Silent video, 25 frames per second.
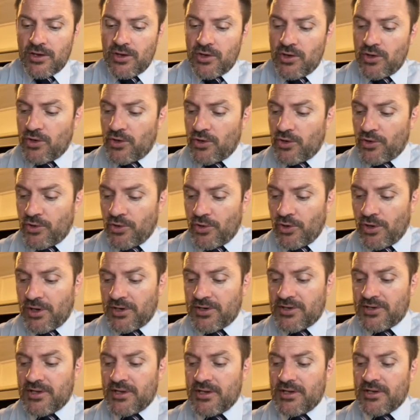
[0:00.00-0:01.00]
You're
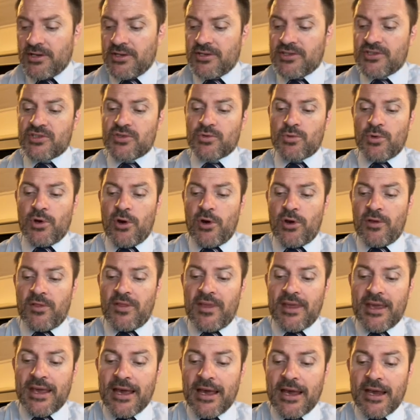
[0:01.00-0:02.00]
not squaring
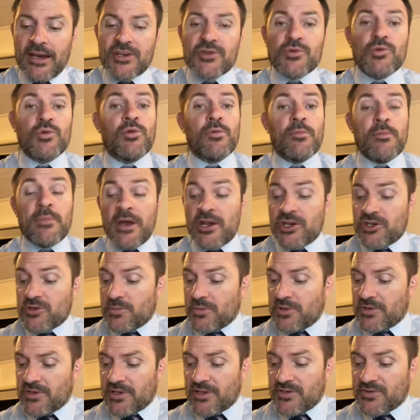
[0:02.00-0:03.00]
the actual
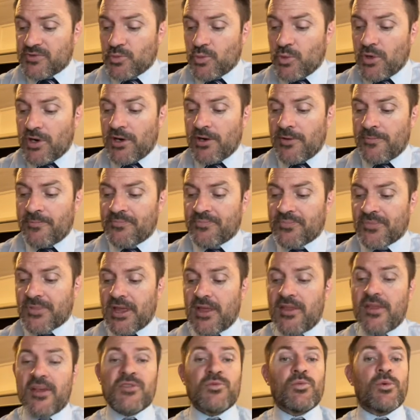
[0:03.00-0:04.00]
measurement as well.
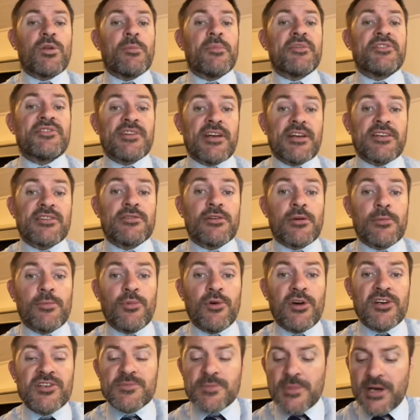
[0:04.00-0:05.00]
And that's one of the mistakes a lot of
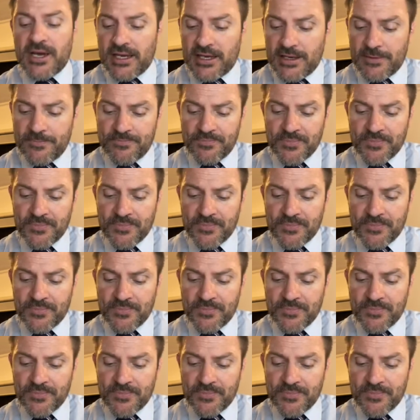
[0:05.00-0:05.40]
boys make.